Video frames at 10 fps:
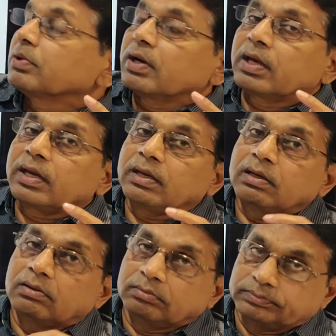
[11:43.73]
9
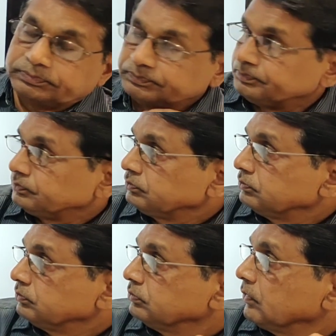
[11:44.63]

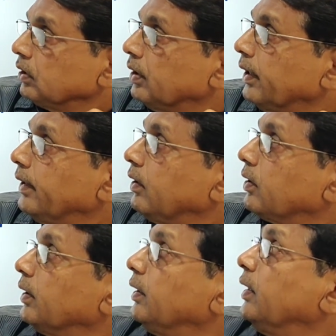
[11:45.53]
and
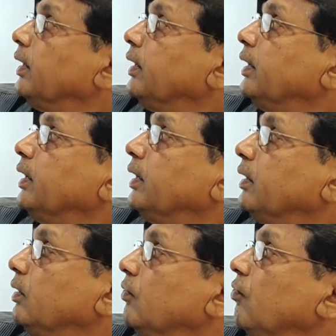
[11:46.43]
are inherited
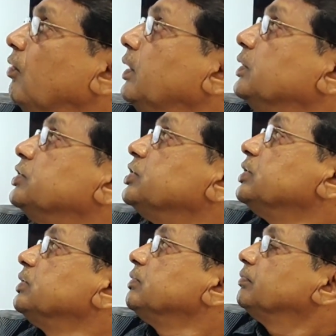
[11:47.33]
one
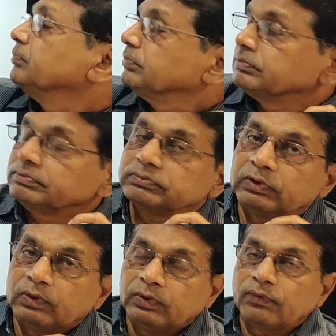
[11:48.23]
gene
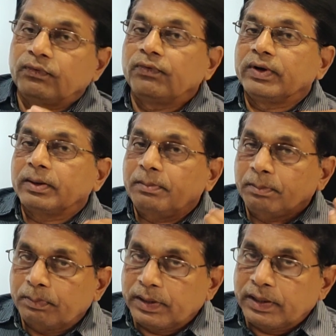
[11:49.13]
from
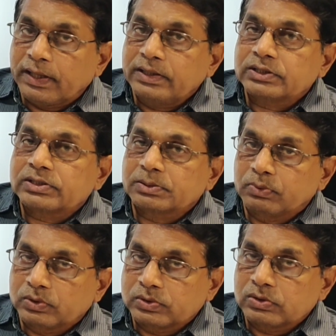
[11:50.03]
parent.
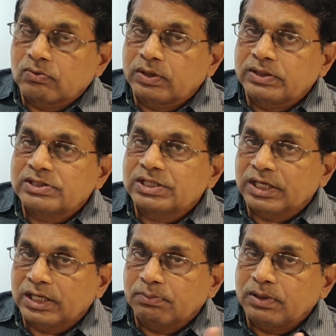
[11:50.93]
Suppose one is
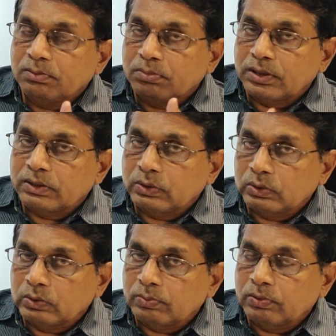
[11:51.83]
AB blood
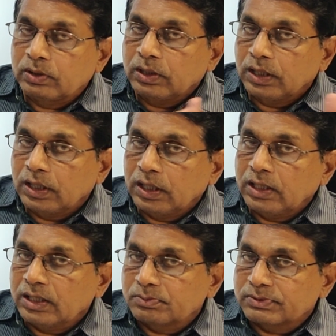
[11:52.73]
group. A
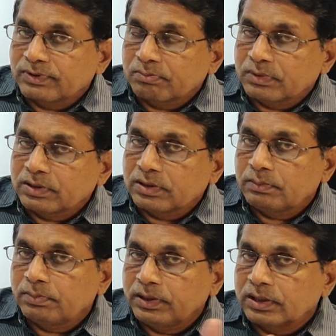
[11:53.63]
comes from mother,
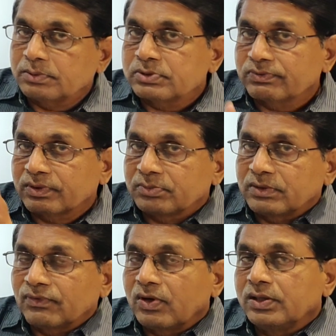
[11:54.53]
B comes from
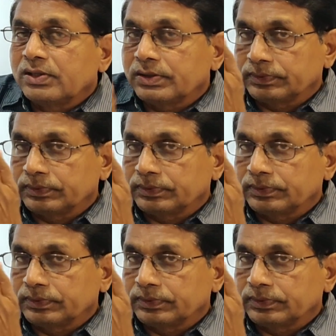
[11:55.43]
the father.